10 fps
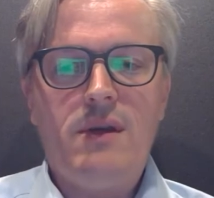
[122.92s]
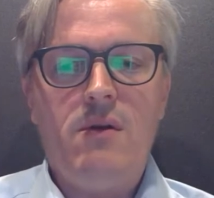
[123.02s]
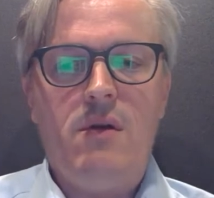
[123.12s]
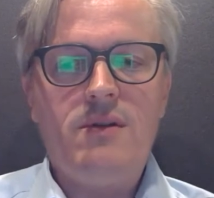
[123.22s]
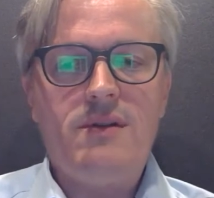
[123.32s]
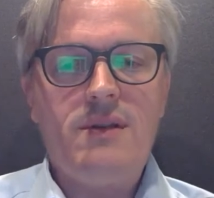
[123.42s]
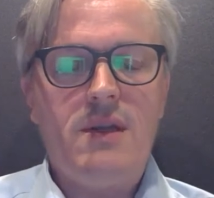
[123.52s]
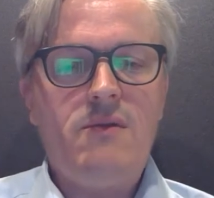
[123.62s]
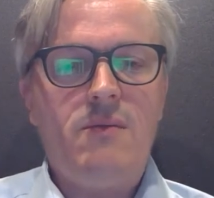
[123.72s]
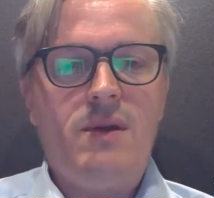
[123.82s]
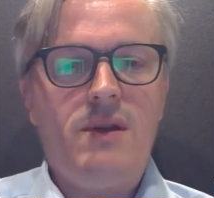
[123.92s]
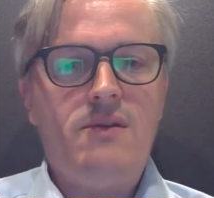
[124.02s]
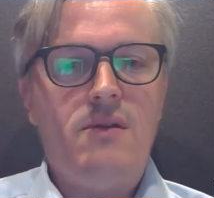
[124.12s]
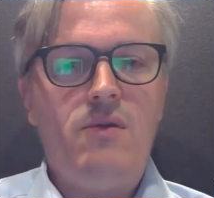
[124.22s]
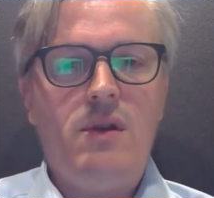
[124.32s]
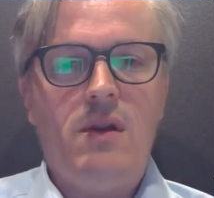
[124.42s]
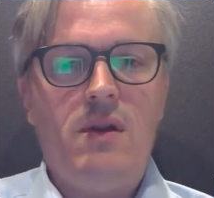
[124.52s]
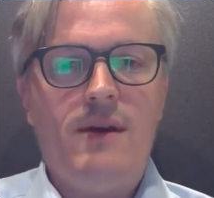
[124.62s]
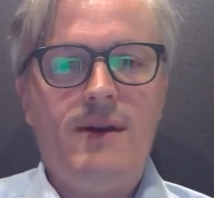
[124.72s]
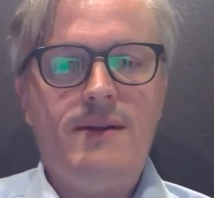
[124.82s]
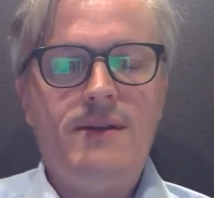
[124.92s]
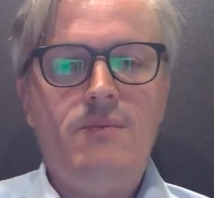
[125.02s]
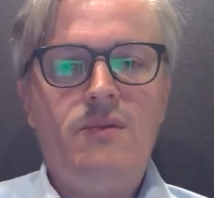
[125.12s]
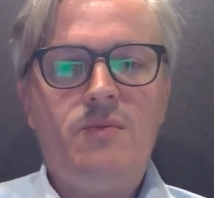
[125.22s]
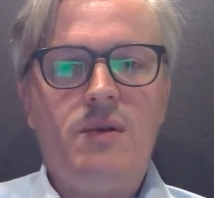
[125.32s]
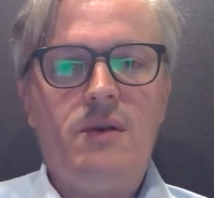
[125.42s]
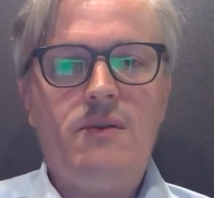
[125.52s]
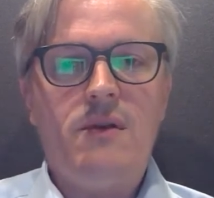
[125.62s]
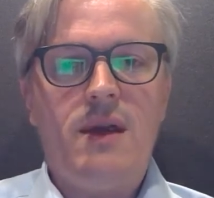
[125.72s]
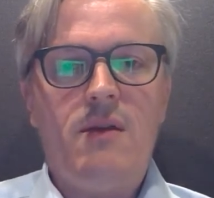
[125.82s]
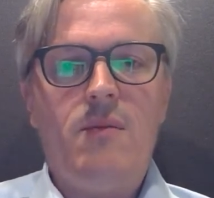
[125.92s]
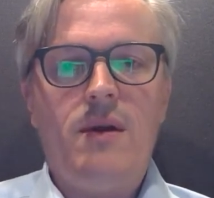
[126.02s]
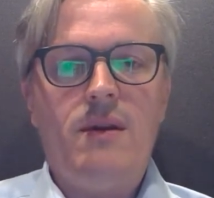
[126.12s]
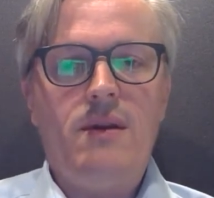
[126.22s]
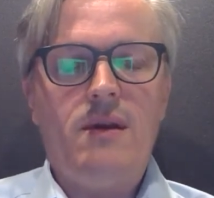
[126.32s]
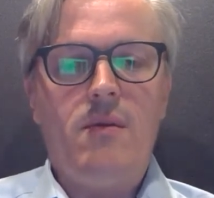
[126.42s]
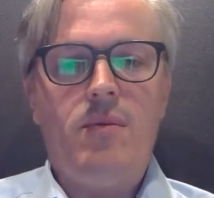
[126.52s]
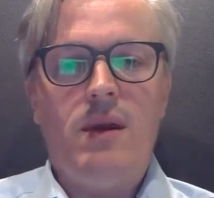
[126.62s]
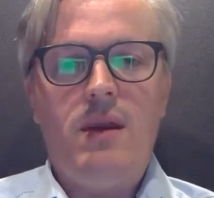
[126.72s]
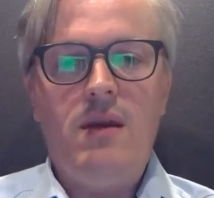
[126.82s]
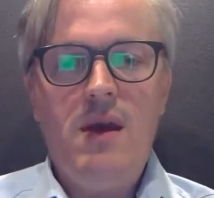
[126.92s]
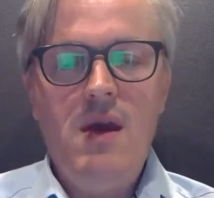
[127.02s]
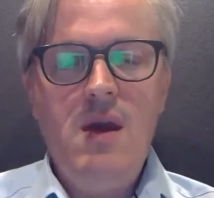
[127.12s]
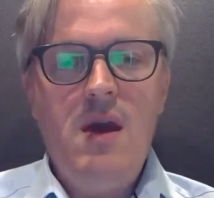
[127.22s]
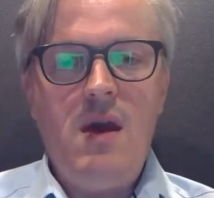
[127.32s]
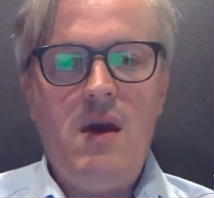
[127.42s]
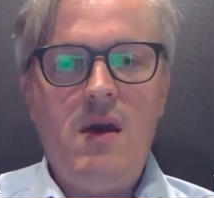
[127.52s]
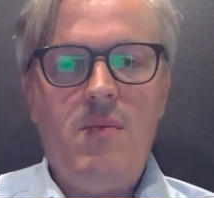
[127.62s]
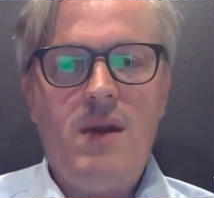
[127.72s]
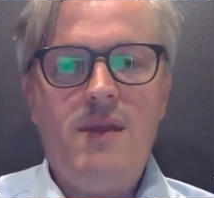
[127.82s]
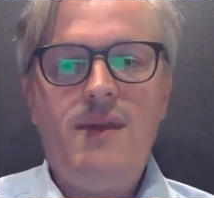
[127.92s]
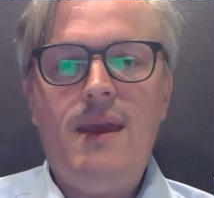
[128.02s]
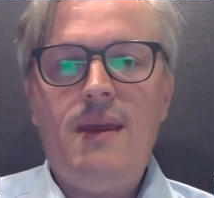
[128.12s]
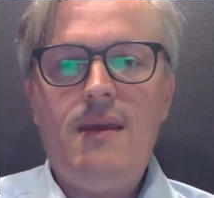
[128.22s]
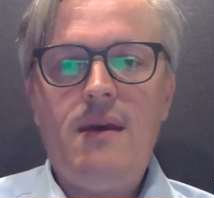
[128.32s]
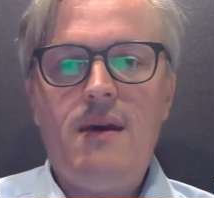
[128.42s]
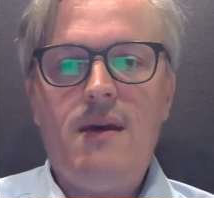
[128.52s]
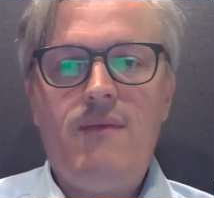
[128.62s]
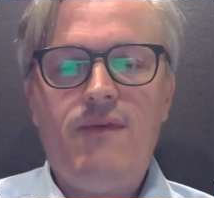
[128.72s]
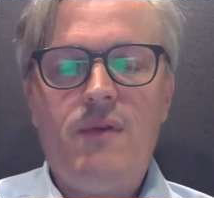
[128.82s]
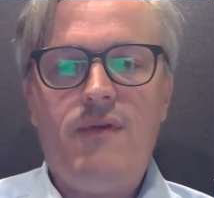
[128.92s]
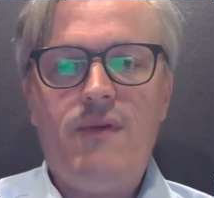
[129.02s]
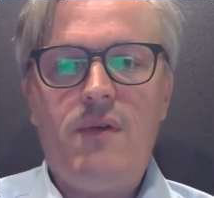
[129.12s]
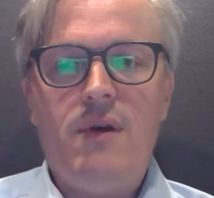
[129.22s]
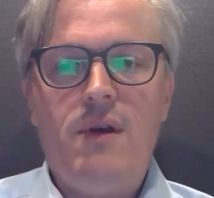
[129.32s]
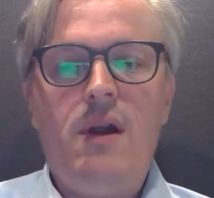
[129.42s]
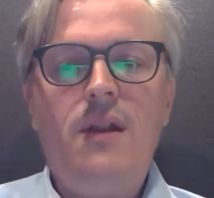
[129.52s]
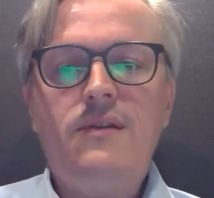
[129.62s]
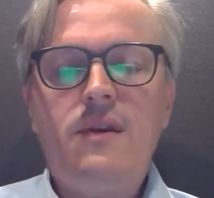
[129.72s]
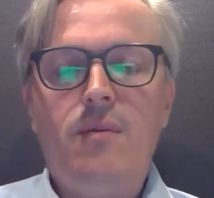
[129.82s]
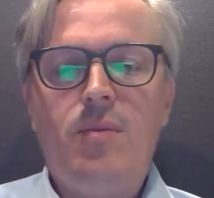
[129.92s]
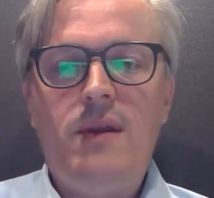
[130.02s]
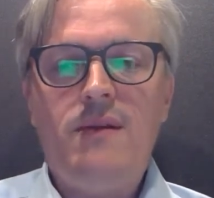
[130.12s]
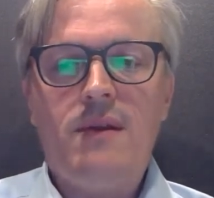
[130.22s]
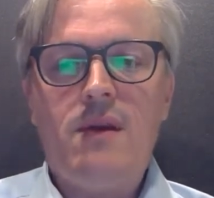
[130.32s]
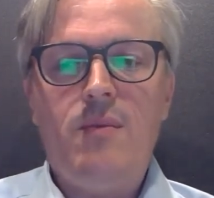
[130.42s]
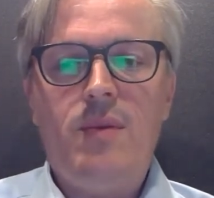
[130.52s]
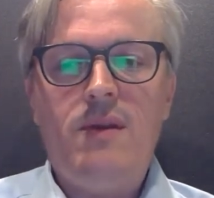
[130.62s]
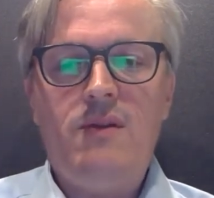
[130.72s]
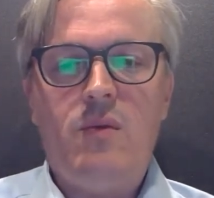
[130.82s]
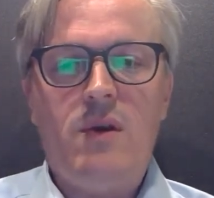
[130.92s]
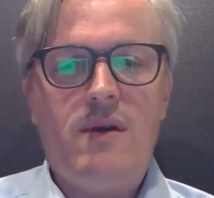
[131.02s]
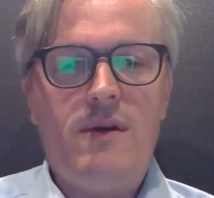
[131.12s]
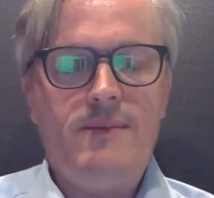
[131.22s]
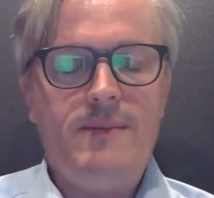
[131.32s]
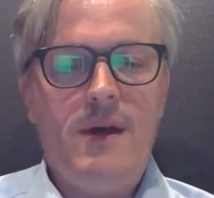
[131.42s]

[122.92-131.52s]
calls, et cetera, but there's no real team spirit to care about in the company. But I think for knowledge companies and companies where